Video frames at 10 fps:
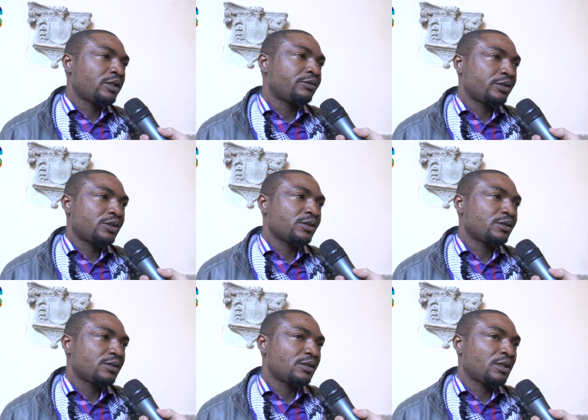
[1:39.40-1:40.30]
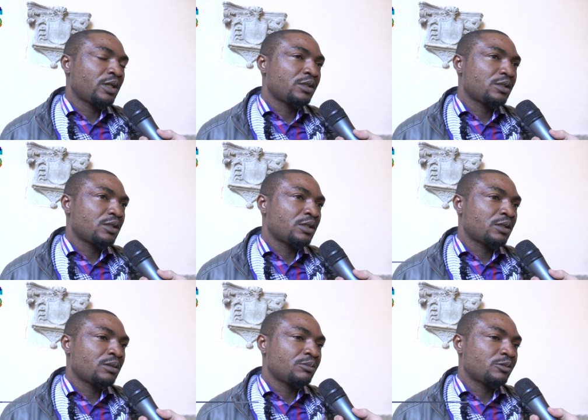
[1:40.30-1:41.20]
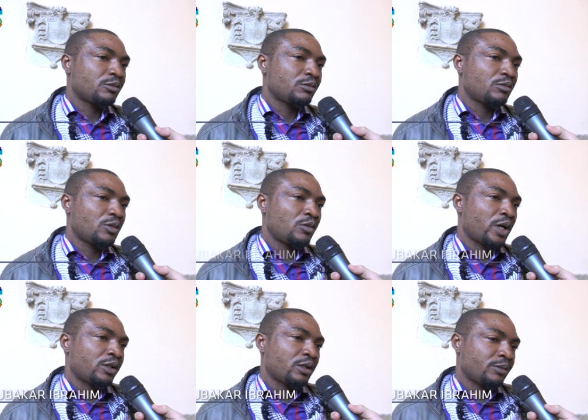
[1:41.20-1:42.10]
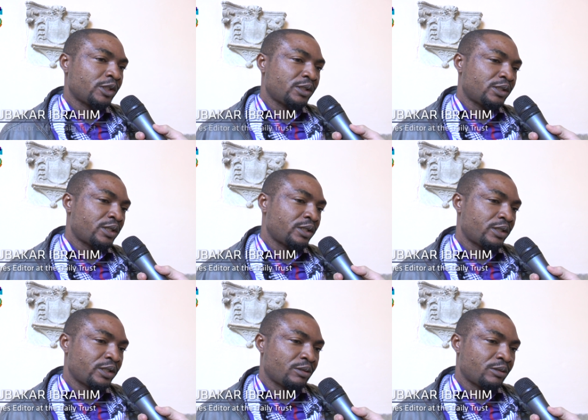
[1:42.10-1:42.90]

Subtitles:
refugees. Right, we accommodated